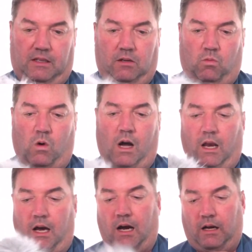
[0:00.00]
And
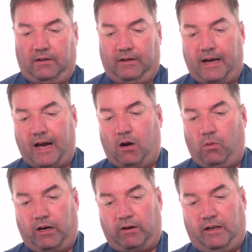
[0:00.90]
voila, now
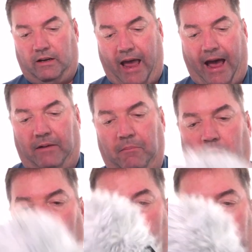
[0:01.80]
we're in Attenborough